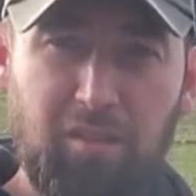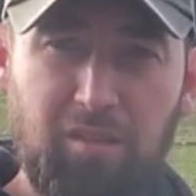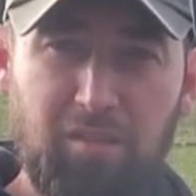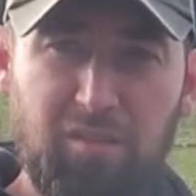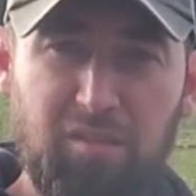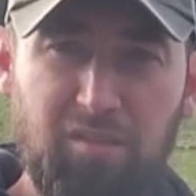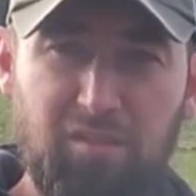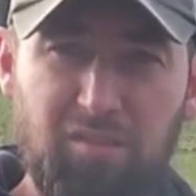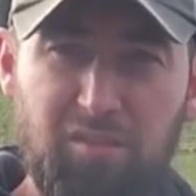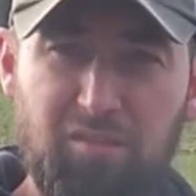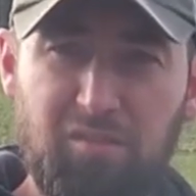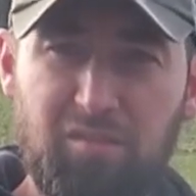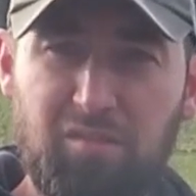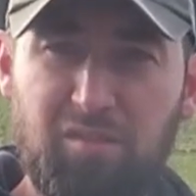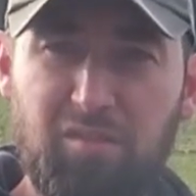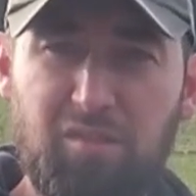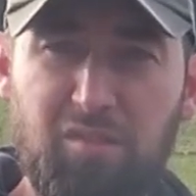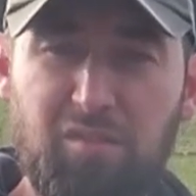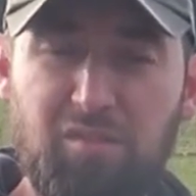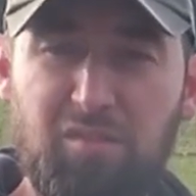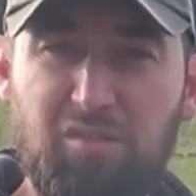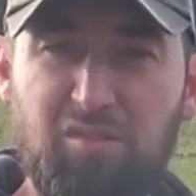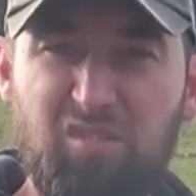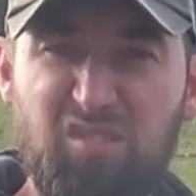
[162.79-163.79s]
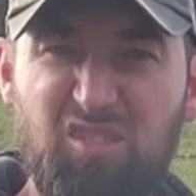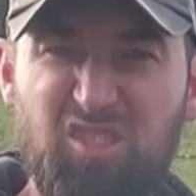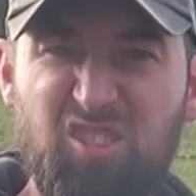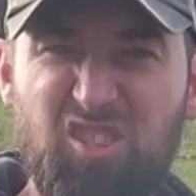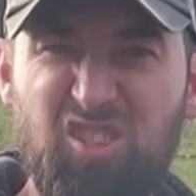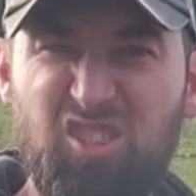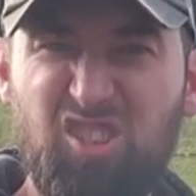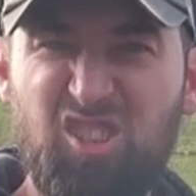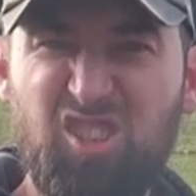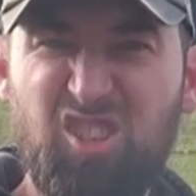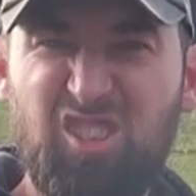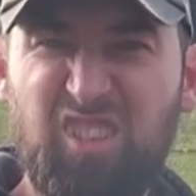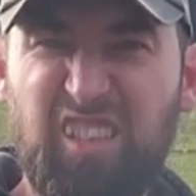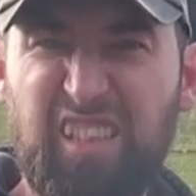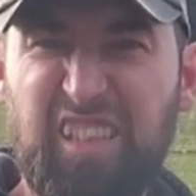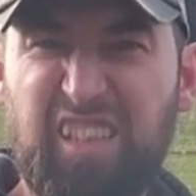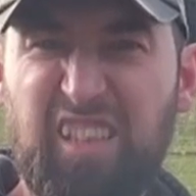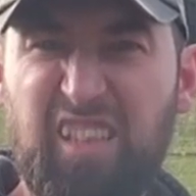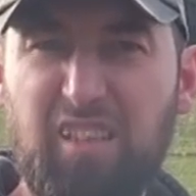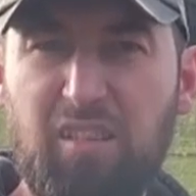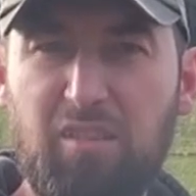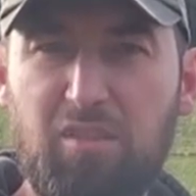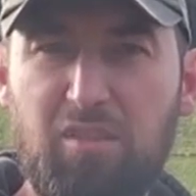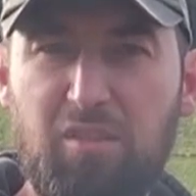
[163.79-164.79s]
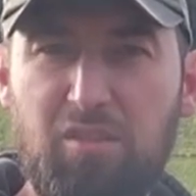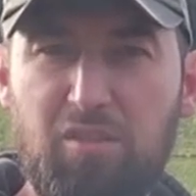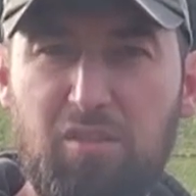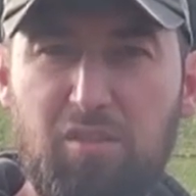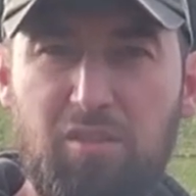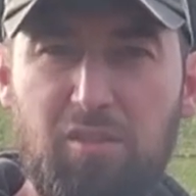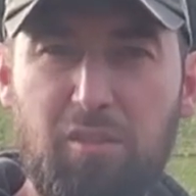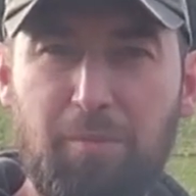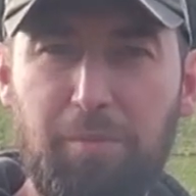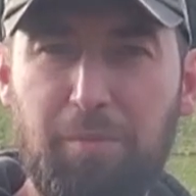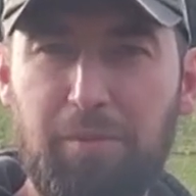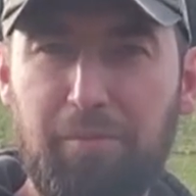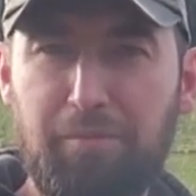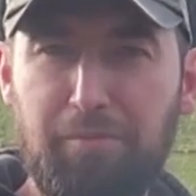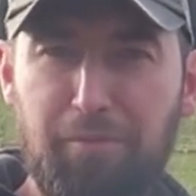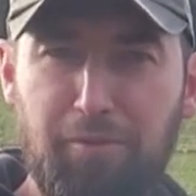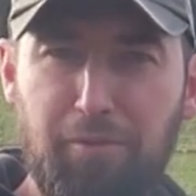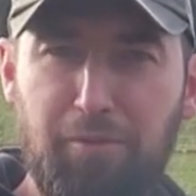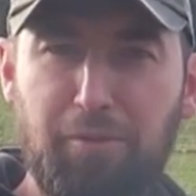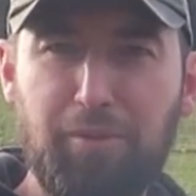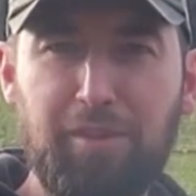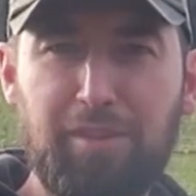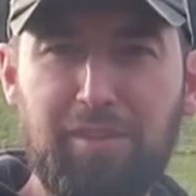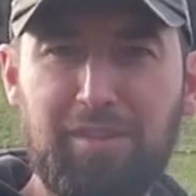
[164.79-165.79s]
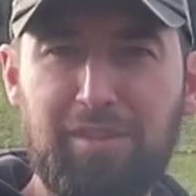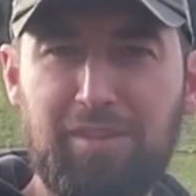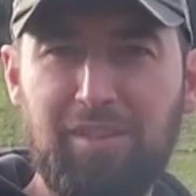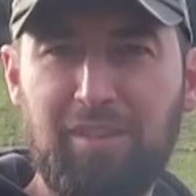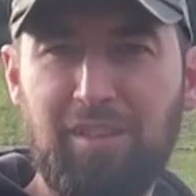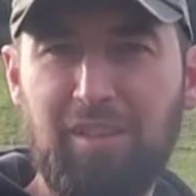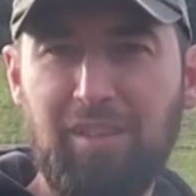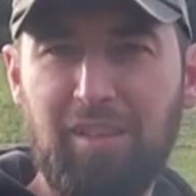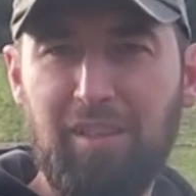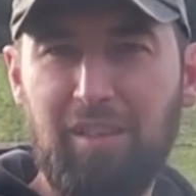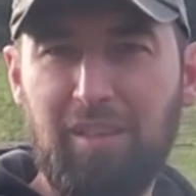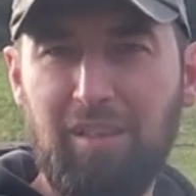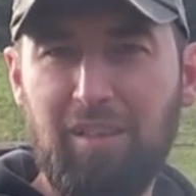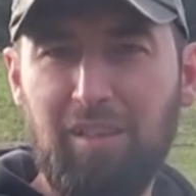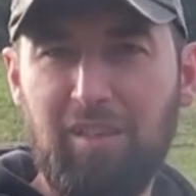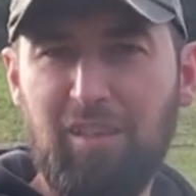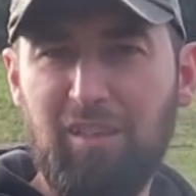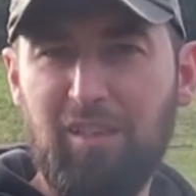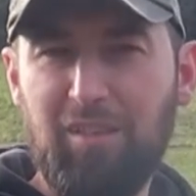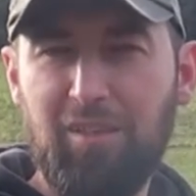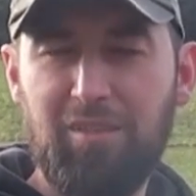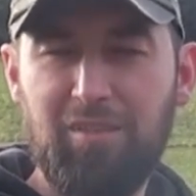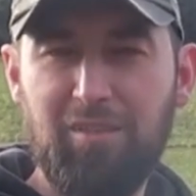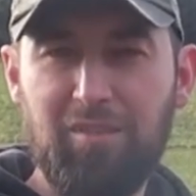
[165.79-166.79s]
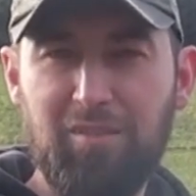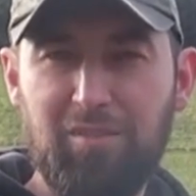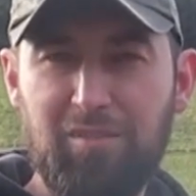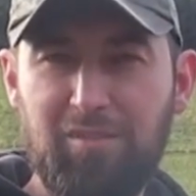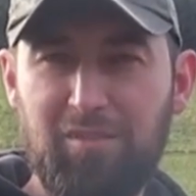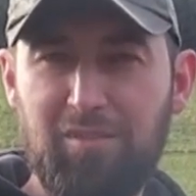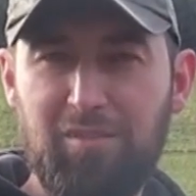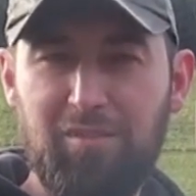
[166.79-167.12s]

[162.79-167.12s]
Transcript: Is that she's leaking, she's dropping fluids, either